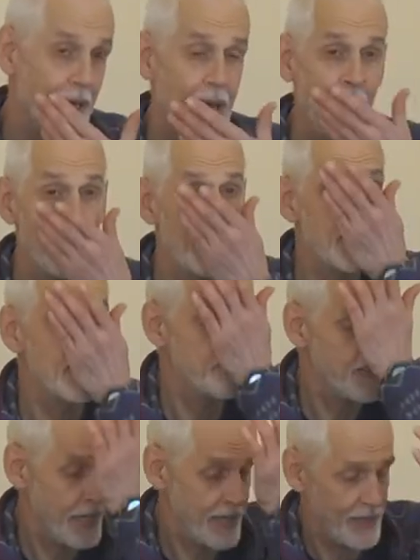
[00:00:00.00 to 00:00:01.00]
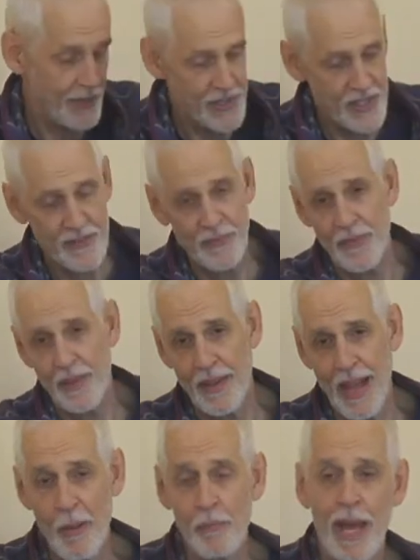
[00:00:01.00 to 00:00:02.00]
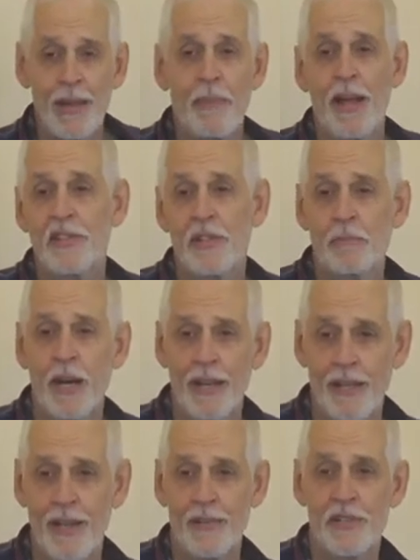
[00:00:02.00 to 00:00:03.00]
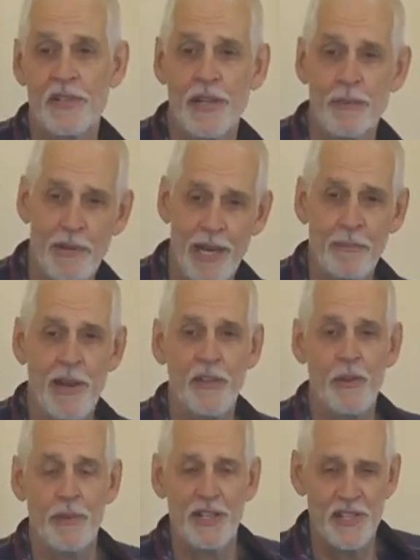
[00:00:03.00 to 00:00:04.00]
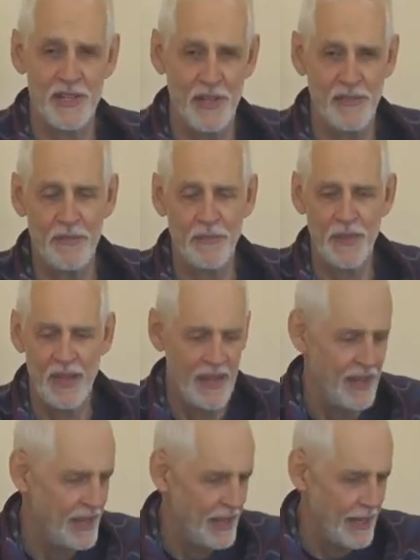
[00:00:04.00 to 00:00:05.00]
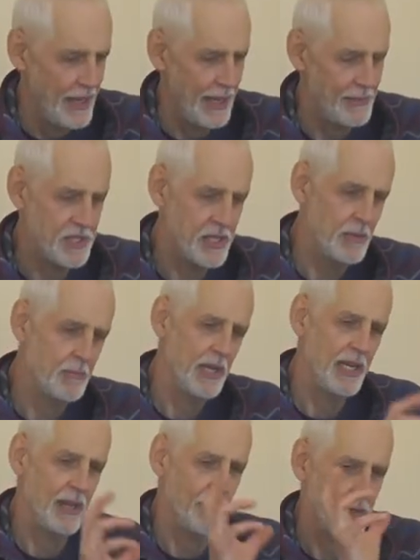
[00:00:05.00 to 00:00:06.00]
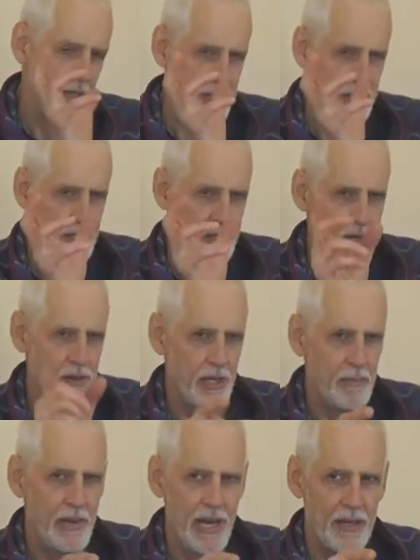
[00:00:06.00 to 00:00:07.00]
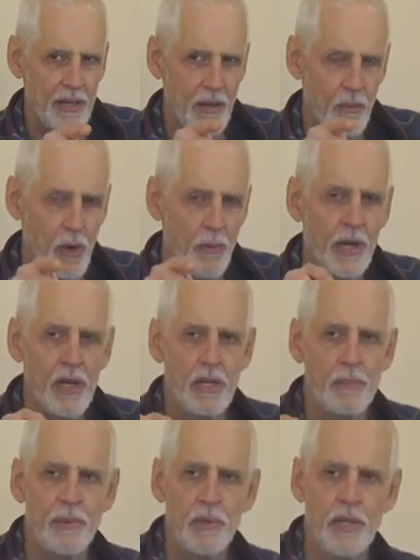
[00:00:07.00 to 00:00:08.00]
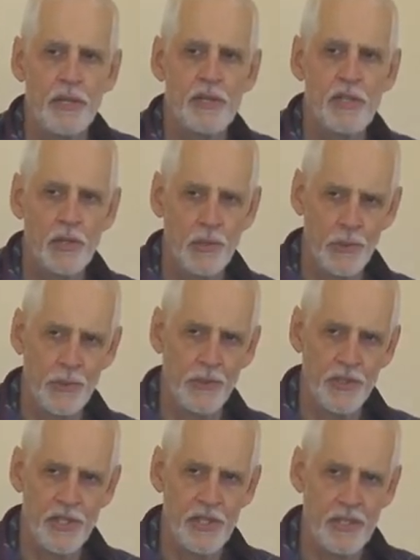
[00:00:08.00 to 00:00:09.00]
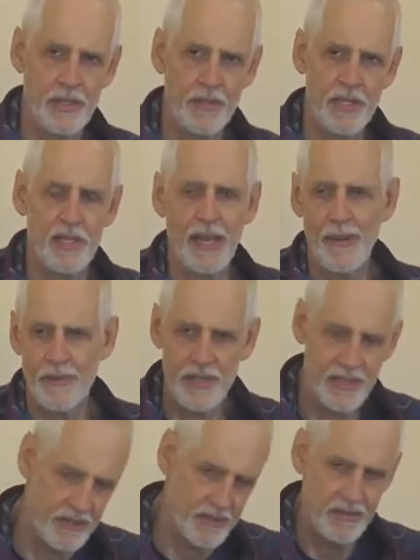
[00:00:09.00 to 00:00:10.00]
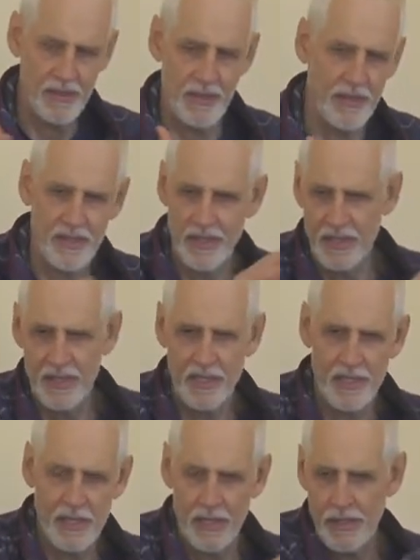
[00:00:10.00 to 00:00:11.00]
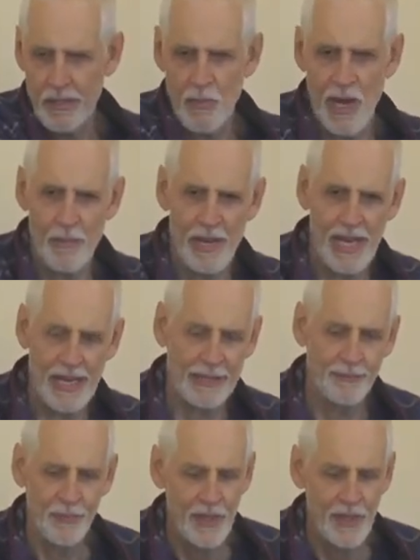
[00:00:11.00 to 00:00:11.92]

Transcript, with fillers: I'll use somebody else. I'll badmouth somebody else instead of badmouthing myself. I was in a meeting once talking about where we're going to put schools. I was in, I was, you know, this, this is a while back,